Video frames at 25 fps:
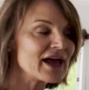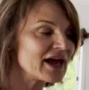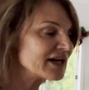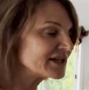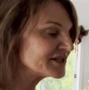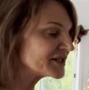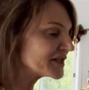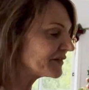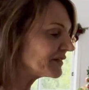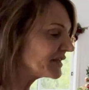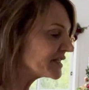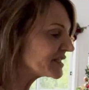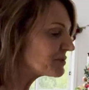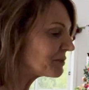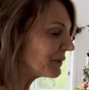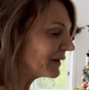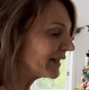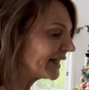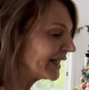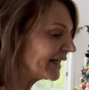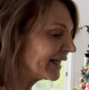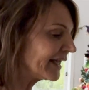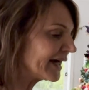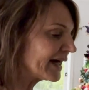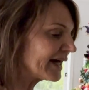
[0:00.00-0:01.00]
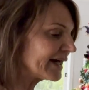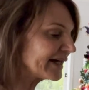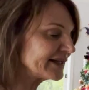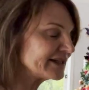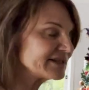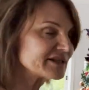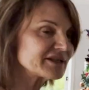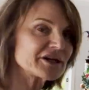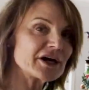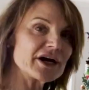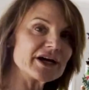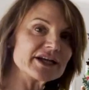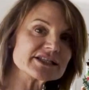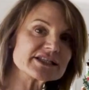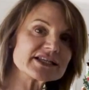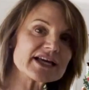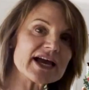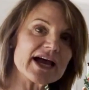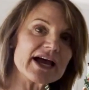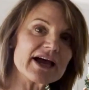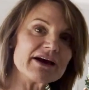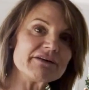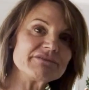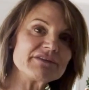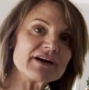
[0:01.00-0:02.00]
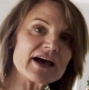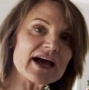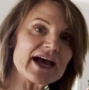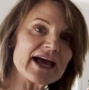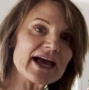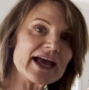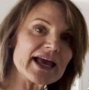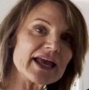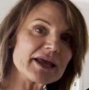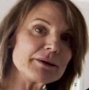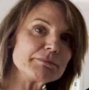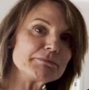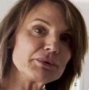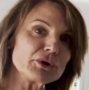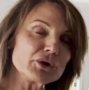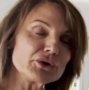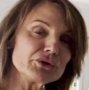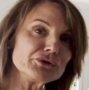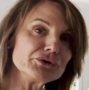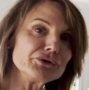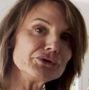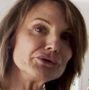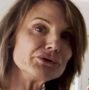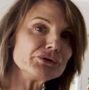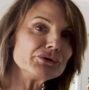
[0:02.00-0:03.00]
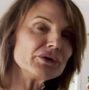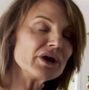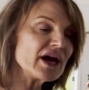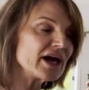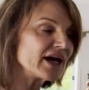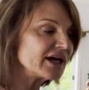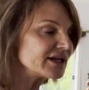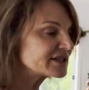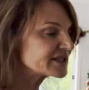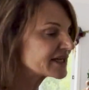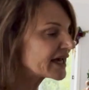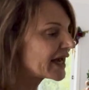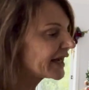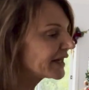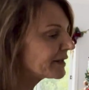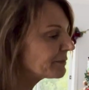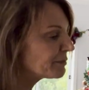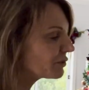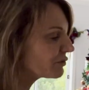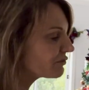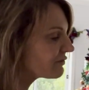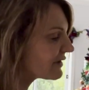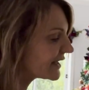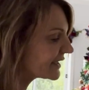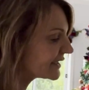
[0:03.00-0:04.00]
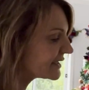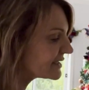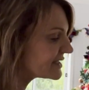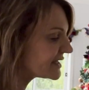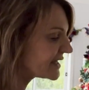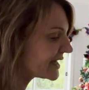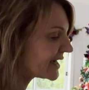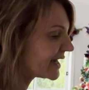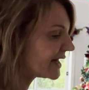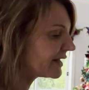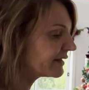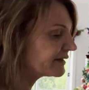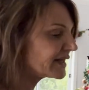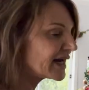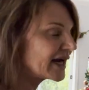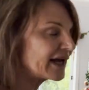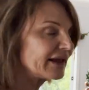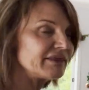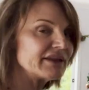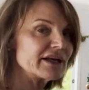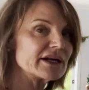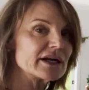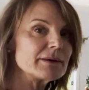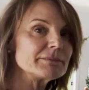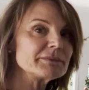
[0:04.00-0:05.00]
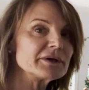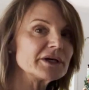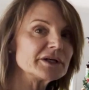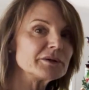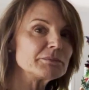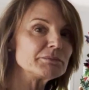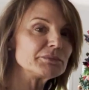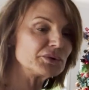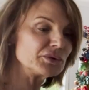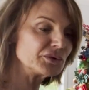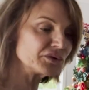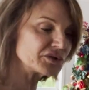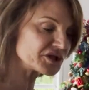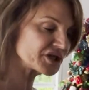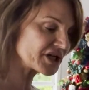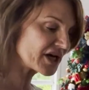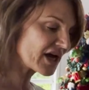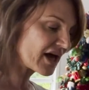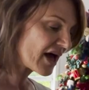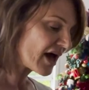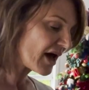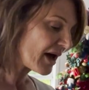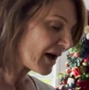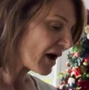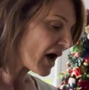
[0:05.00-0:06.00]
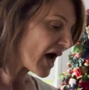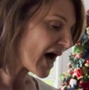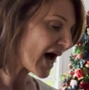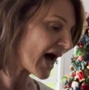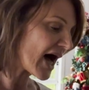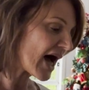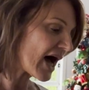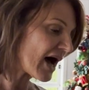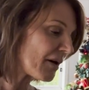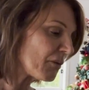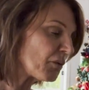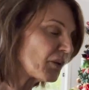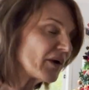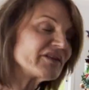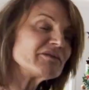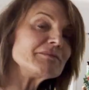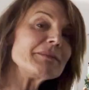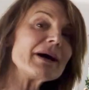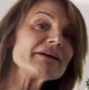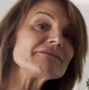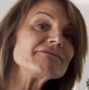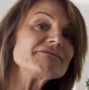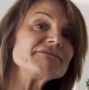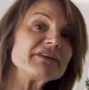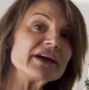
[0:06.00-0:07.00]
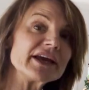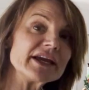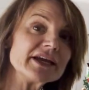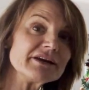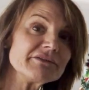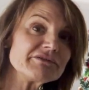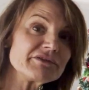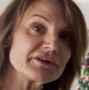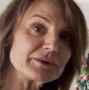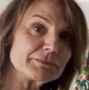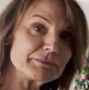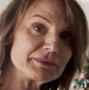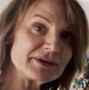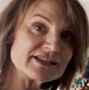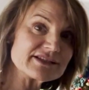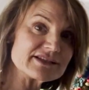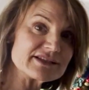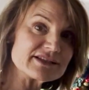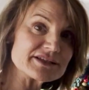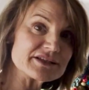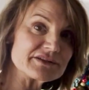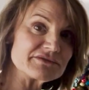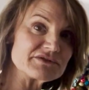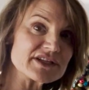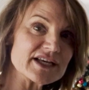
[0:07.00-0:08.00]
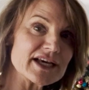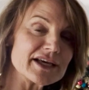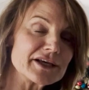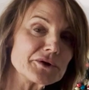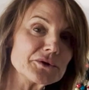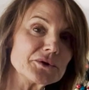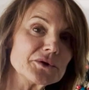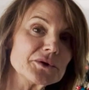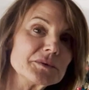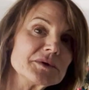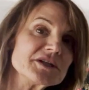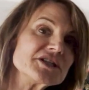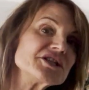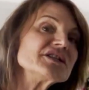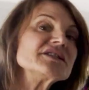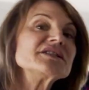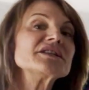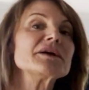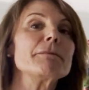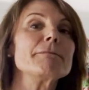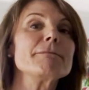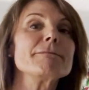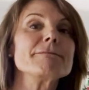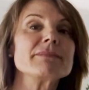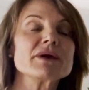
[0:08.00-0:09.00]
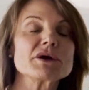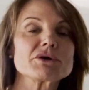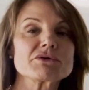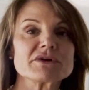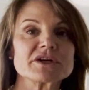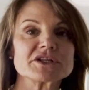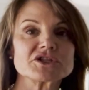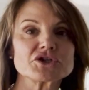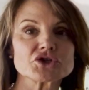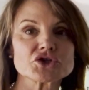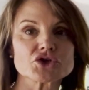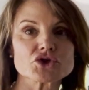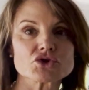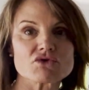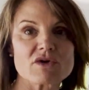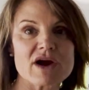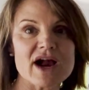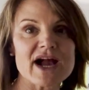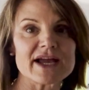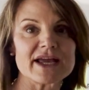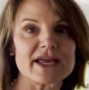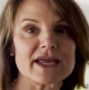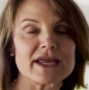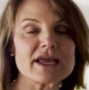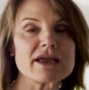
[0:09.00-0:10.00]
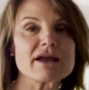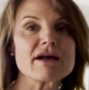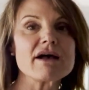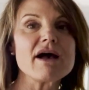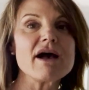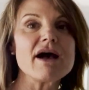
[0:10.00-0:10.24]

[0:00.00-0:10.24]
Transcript: So this one here is going to have a blue table runner down, and then I'm going to put one of my favorite pieces of decor, which is a mirror tray.